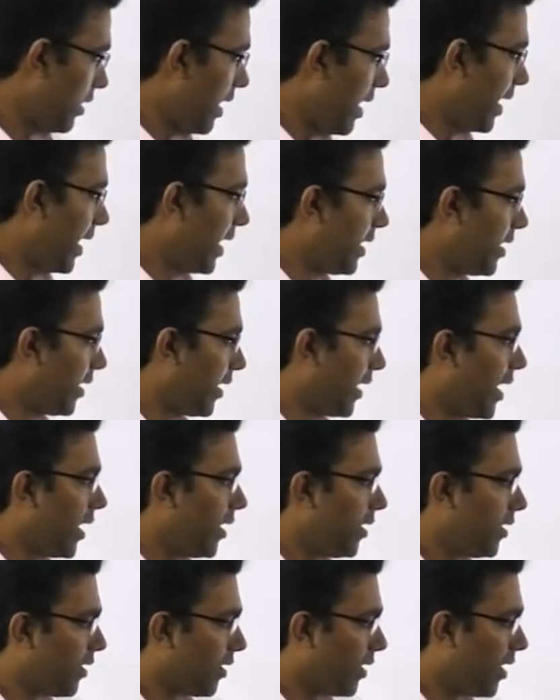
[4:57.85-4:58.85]
And
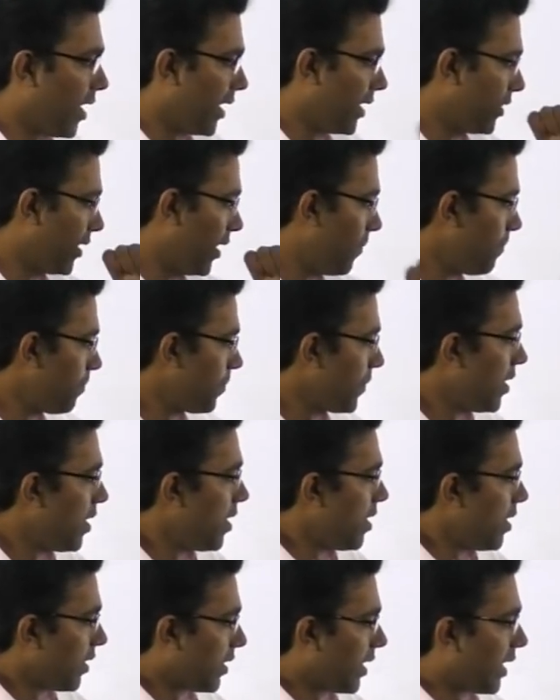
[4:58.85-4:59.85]
regarding the
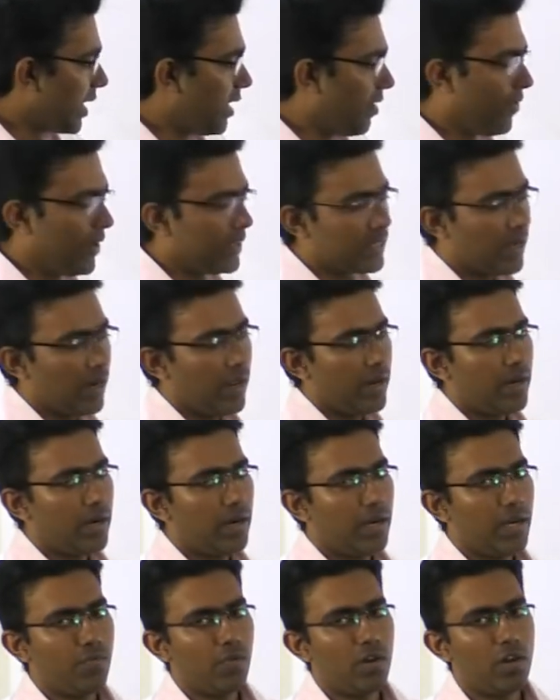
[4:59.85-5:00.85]
current affairs
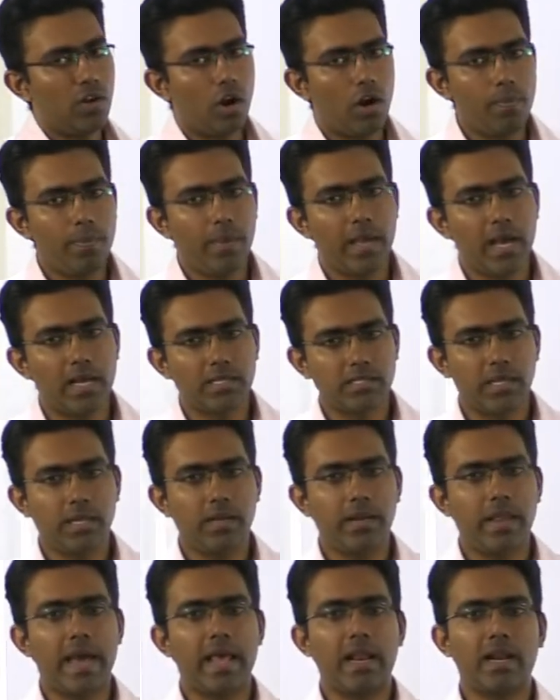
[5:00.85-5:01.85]
related, it will not be
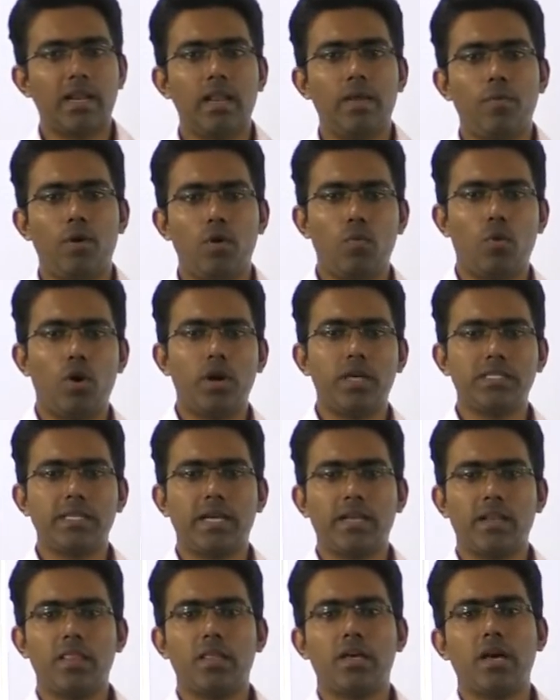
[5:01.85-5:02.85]
asking directly about what
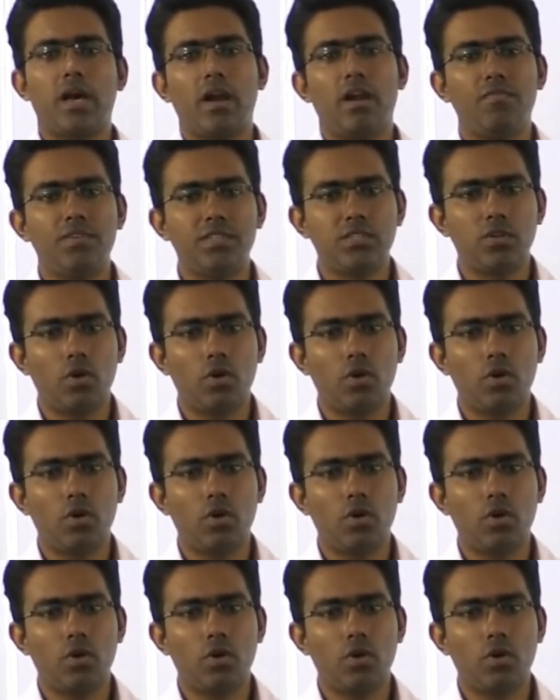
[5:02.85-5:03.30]
exactly the current affairs